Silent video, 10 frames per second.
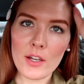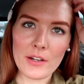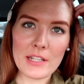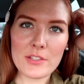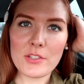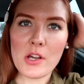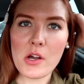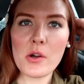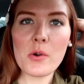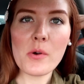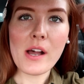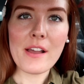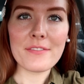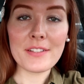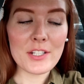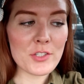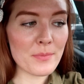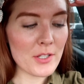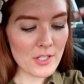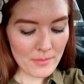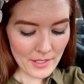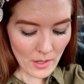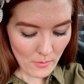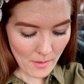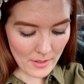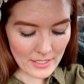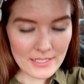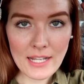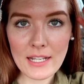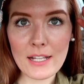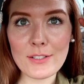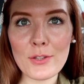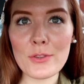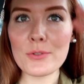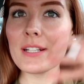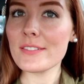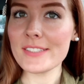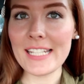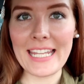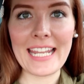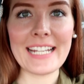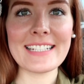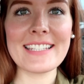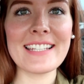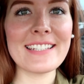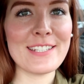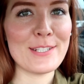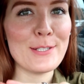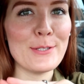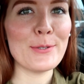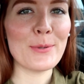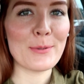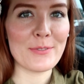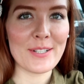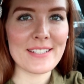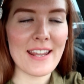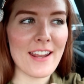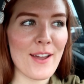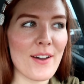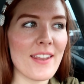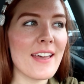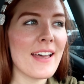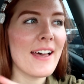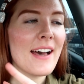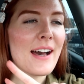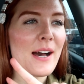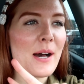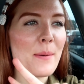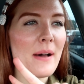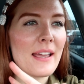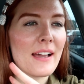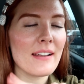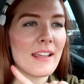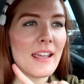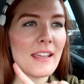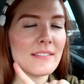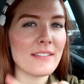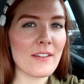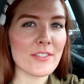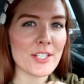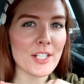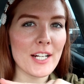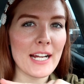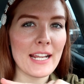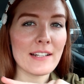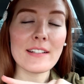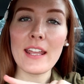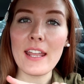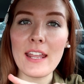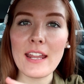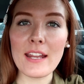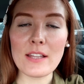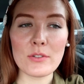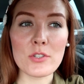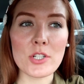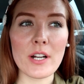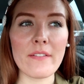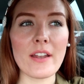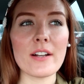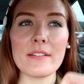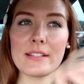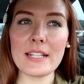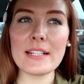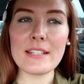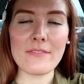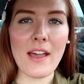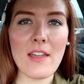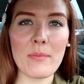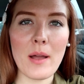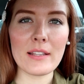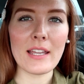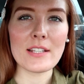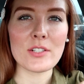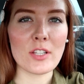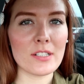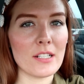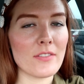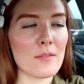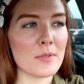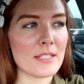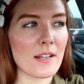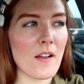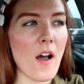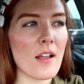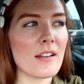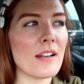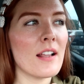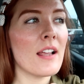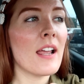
Alright, so I finished my shopping at Walmart. I got 3 different things to do the reverse tie-dye on. I got a lavender and a yellow shirt that are 65 polyester, 35% cotton.